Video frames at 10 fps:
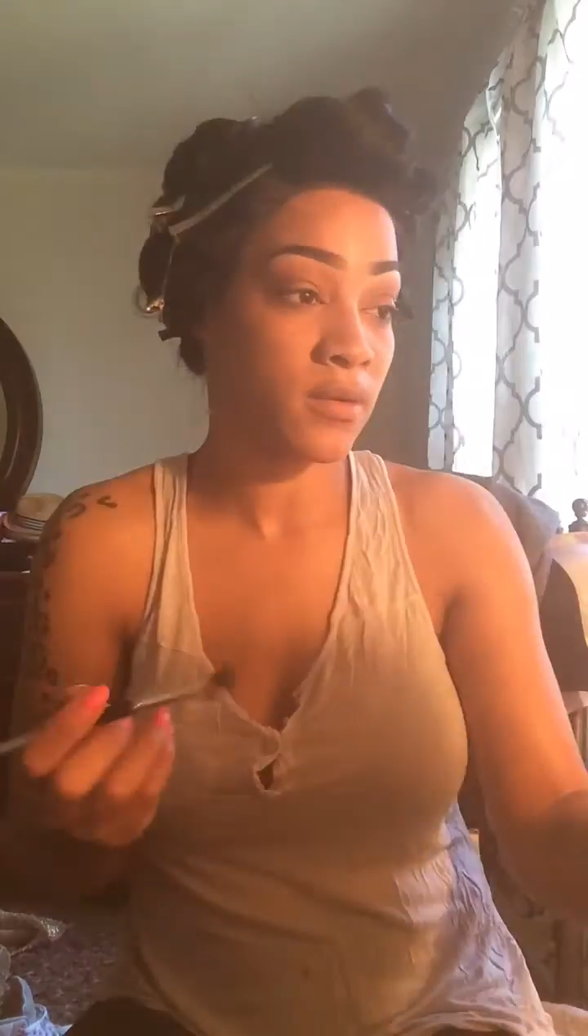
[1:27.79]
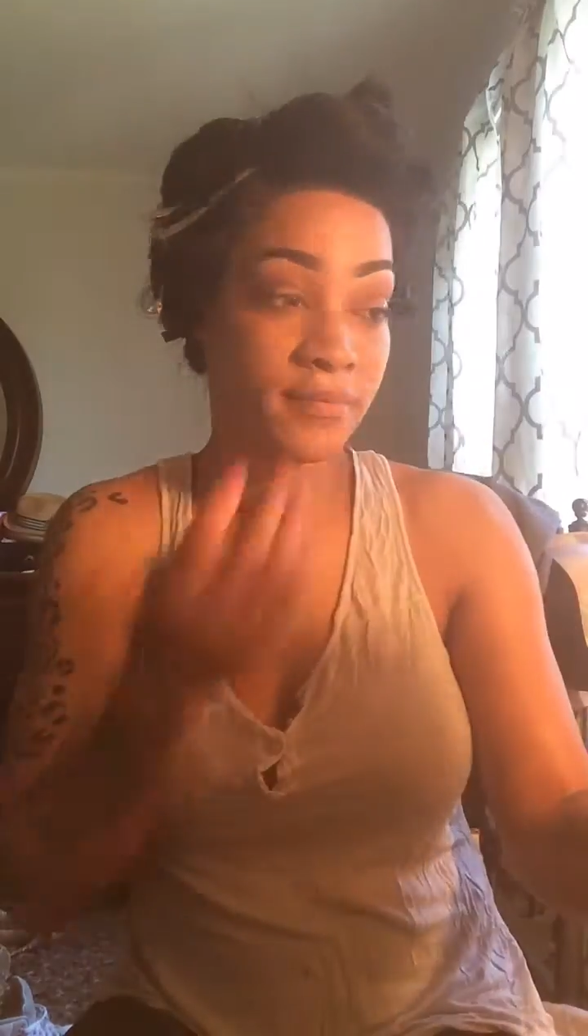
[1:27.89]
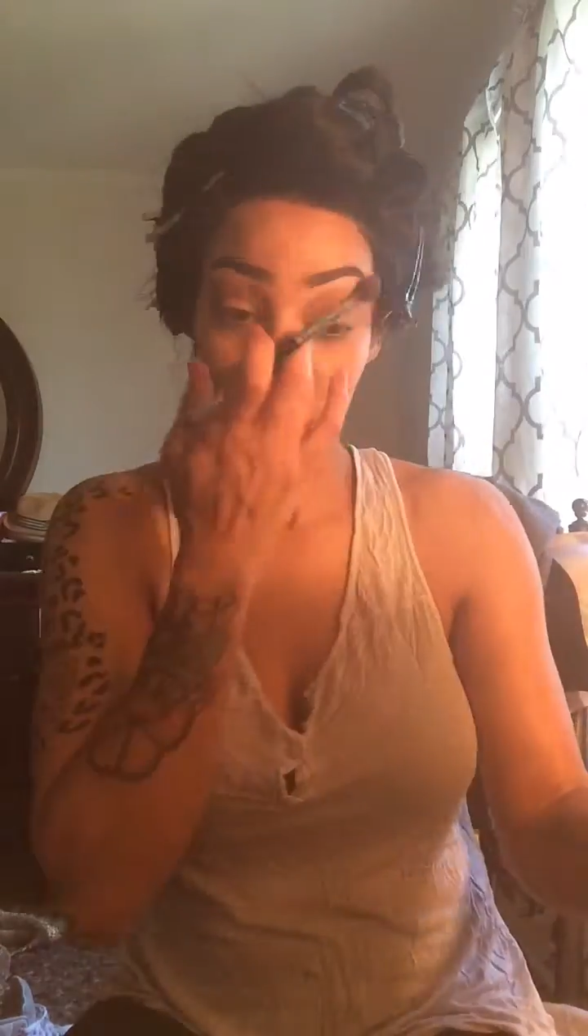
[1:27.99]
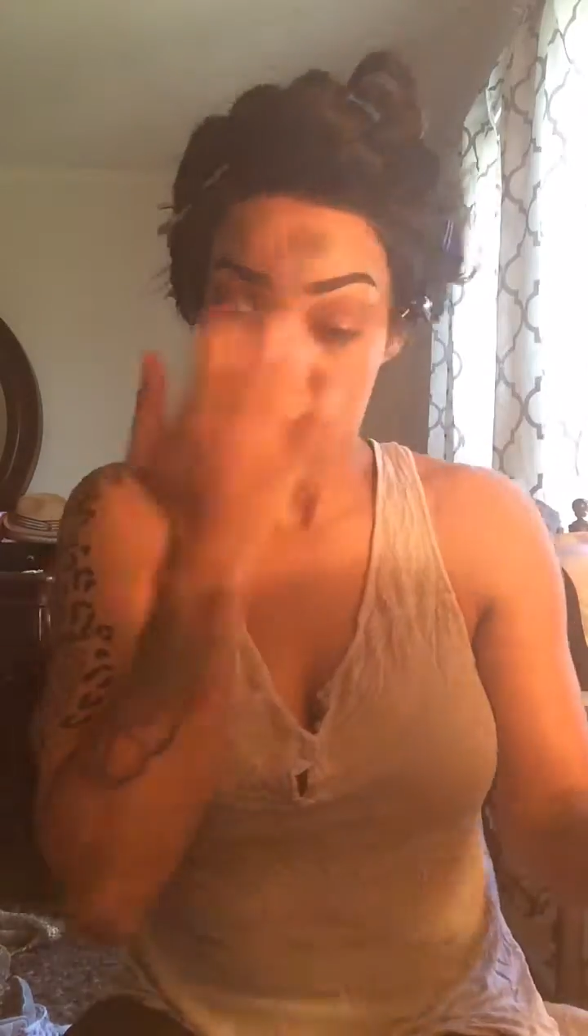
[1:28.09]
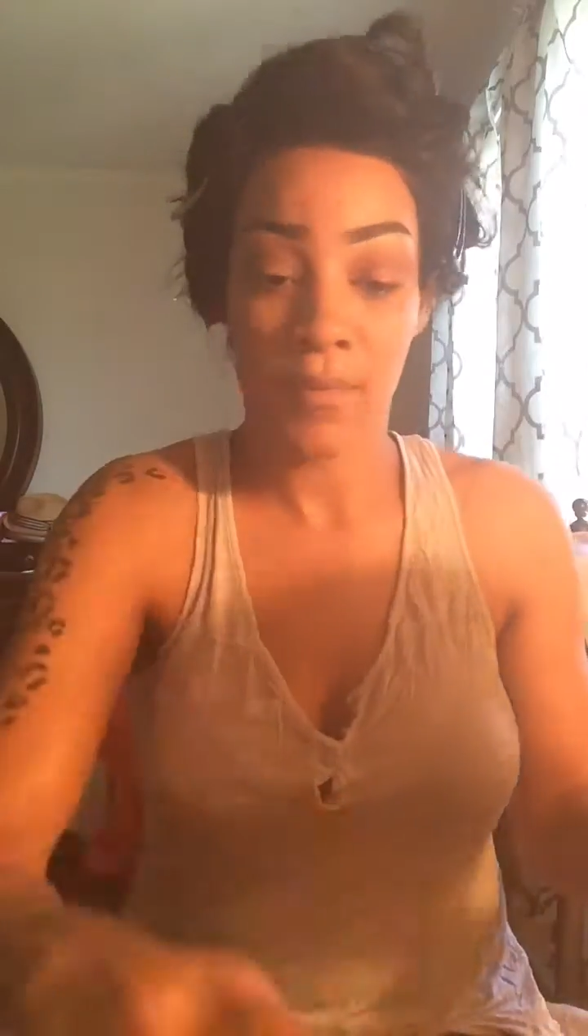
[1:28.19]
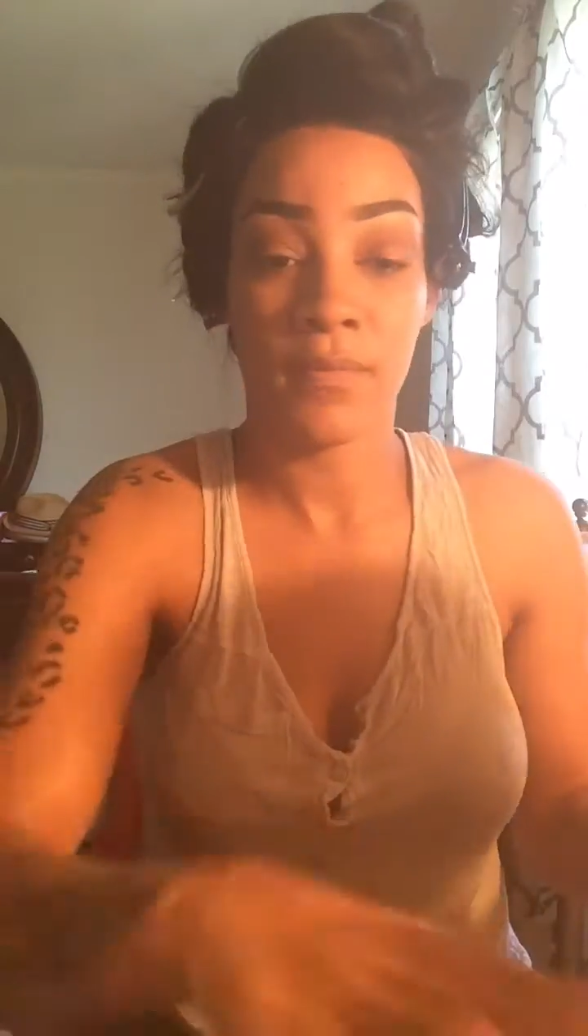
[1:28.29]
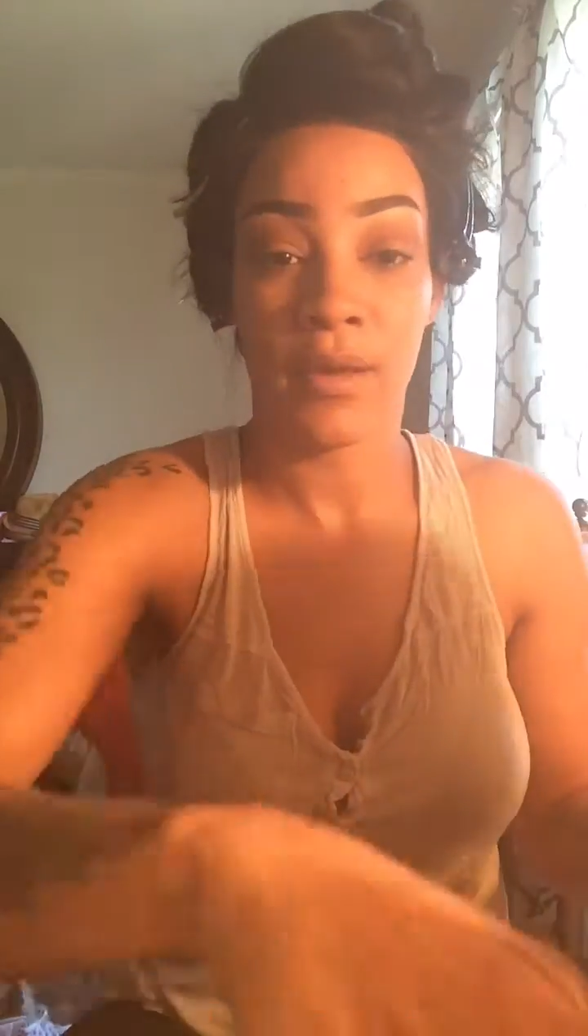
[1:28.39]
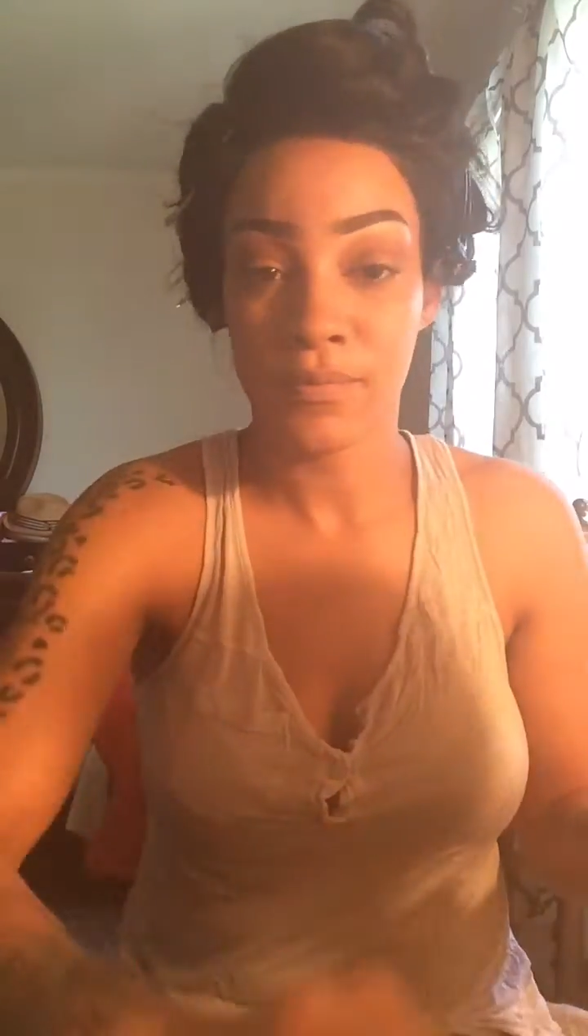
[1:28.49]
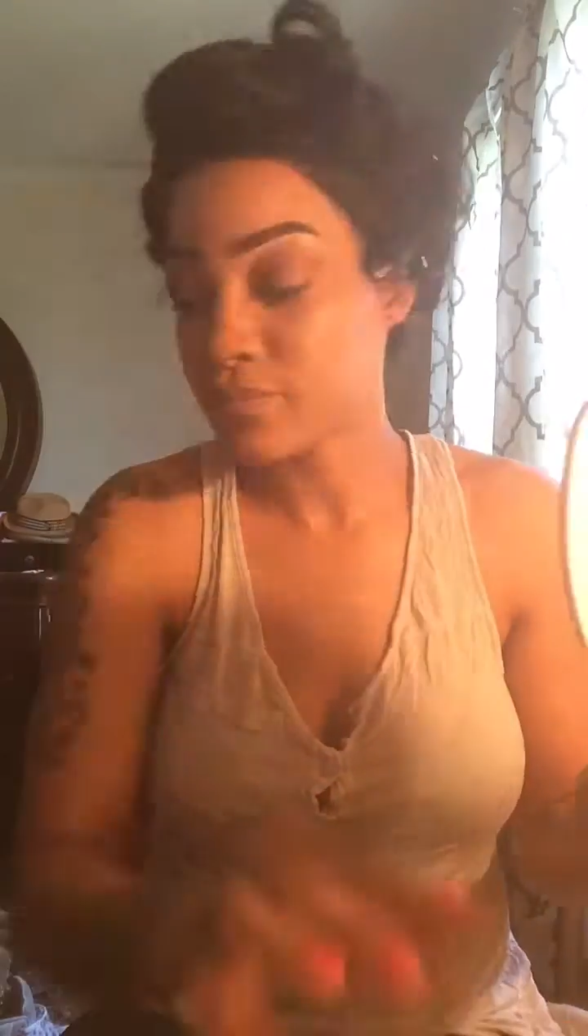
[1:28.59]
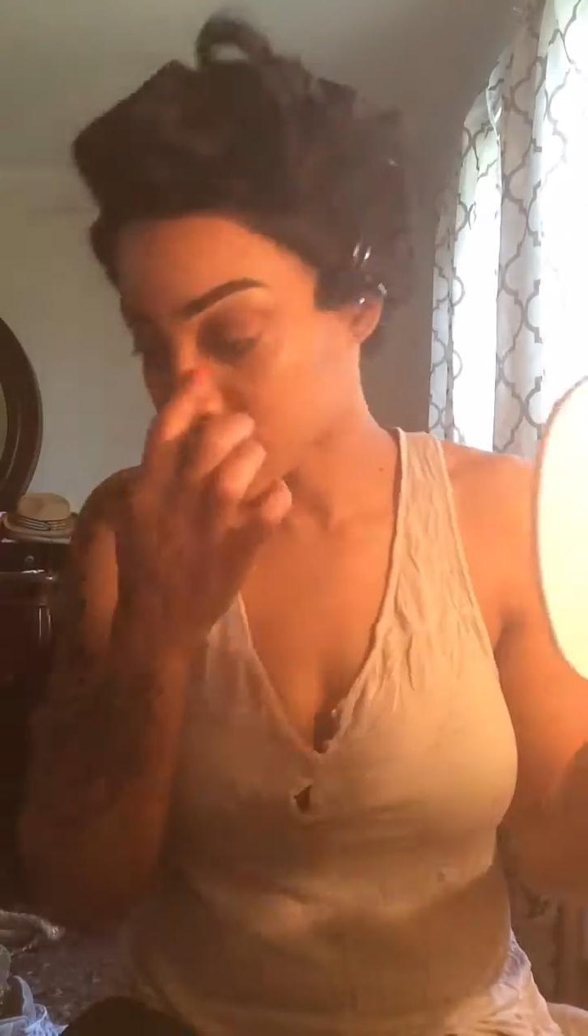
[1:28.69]
blending brush,
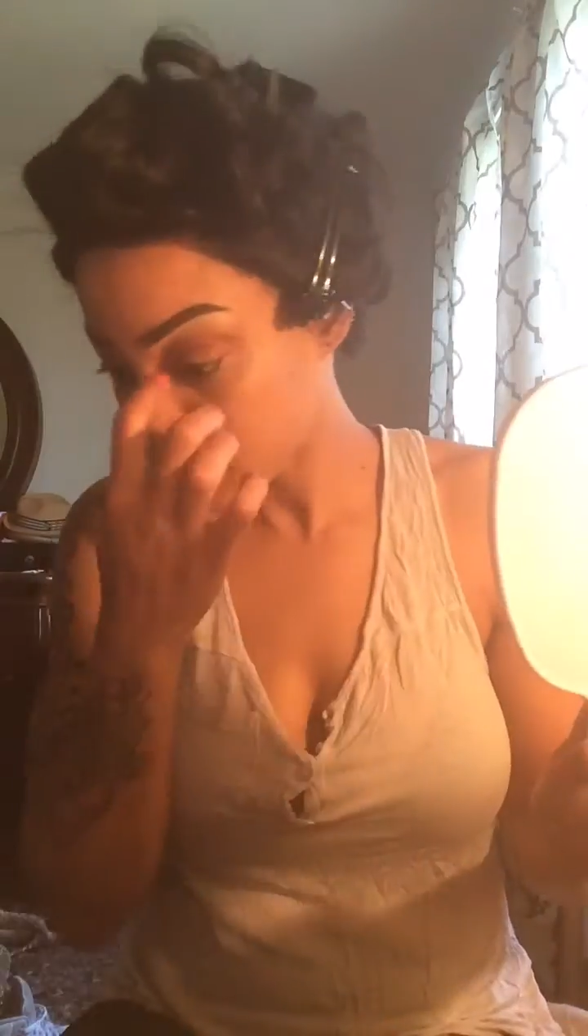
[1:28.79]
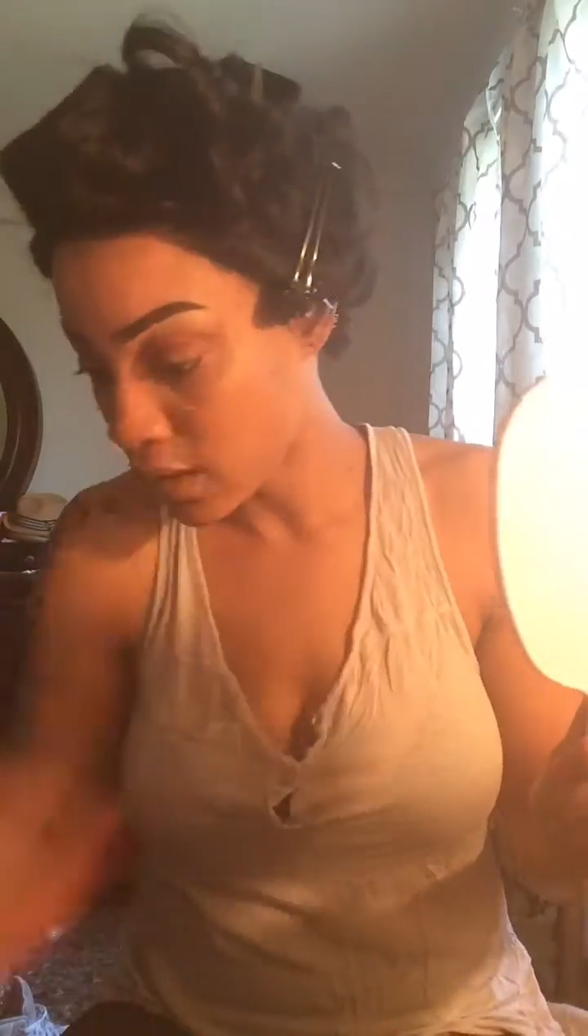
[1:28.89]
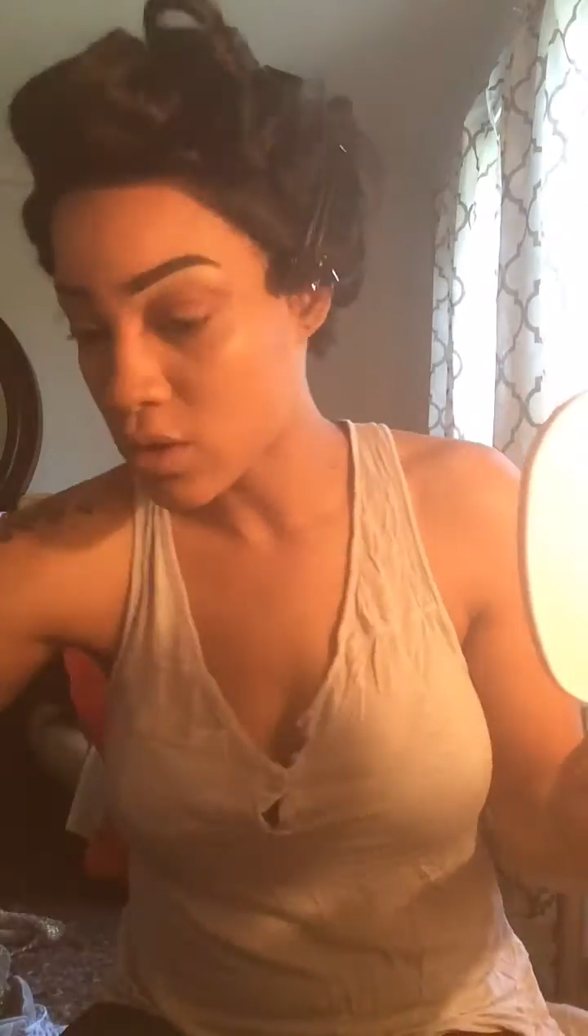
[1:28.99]
which just tends